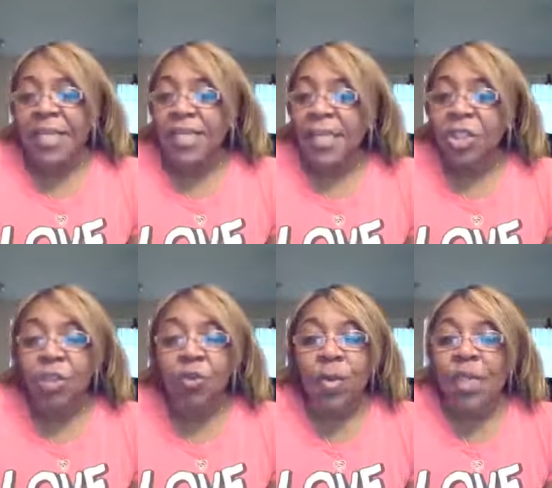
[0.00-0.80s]
he
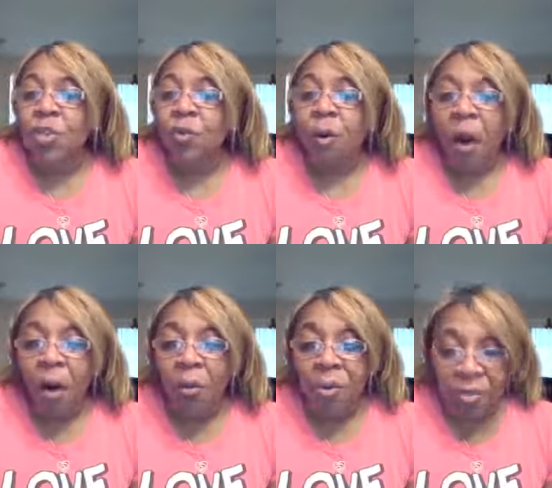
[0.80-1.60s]
says you can do
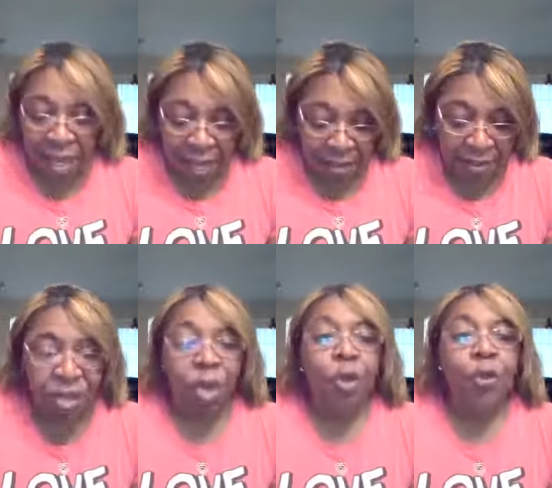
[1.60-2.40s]
all
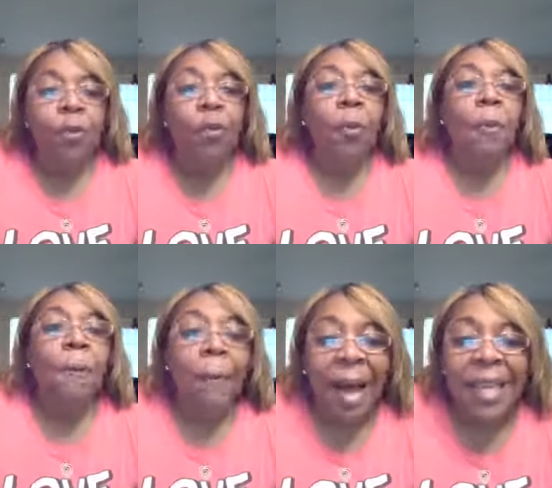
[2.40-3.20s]
things through
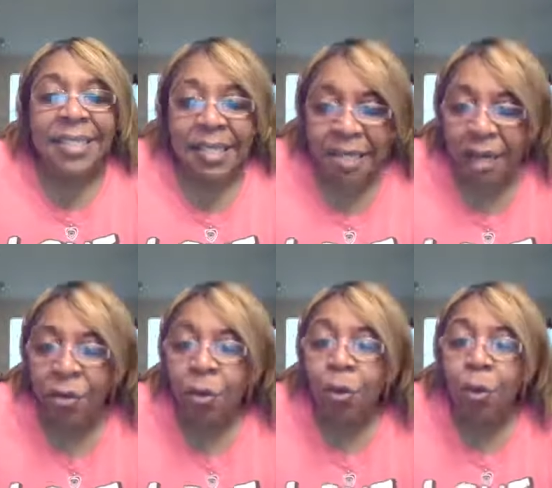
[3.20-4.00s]
my
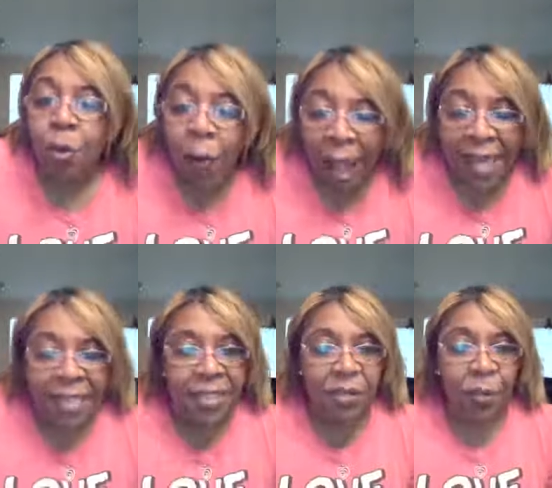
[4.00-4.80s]
son through
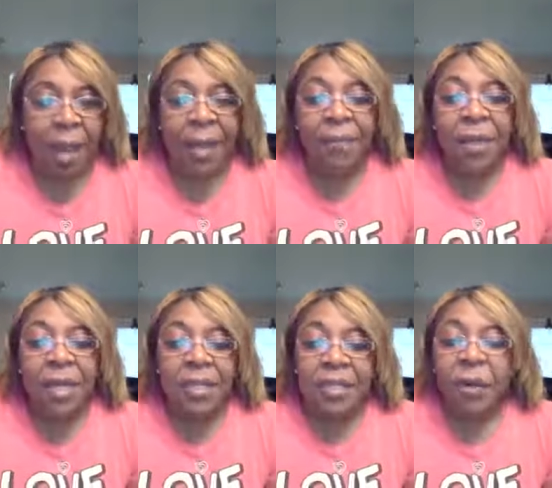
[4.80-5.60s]
christ right
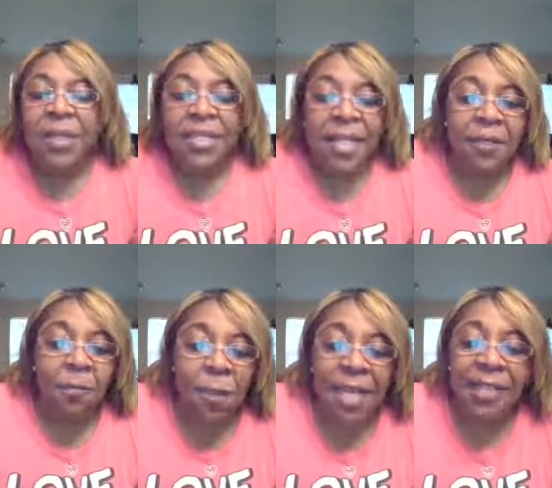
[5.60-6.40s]
so he
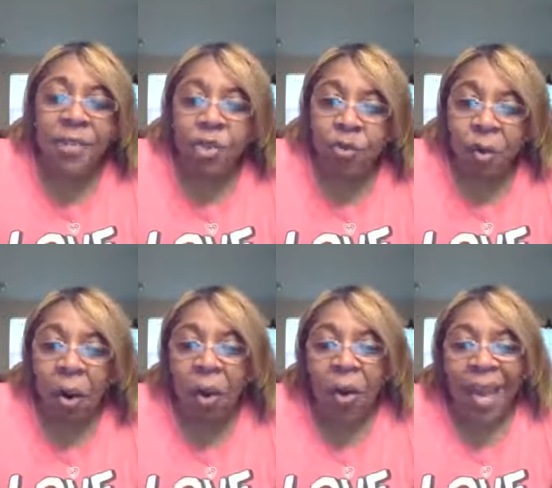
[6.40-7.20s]
says, Be
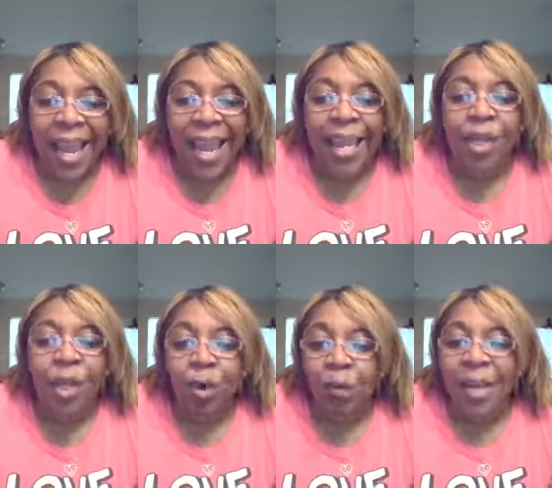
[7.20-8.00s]
strong
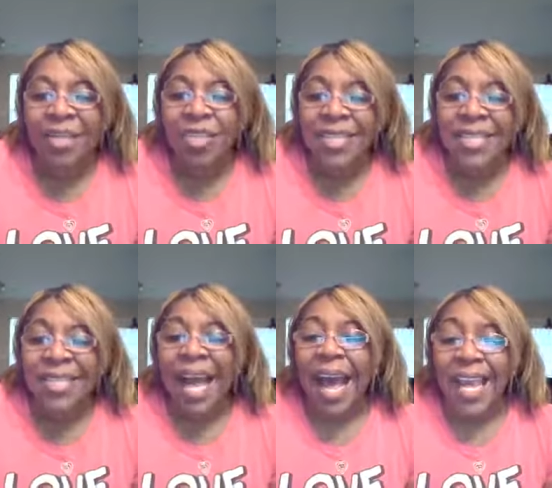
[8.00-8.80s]
and courageous. He
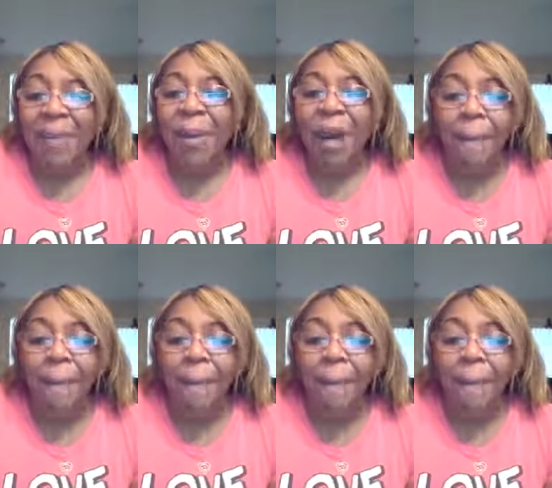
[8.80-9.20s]
said, I am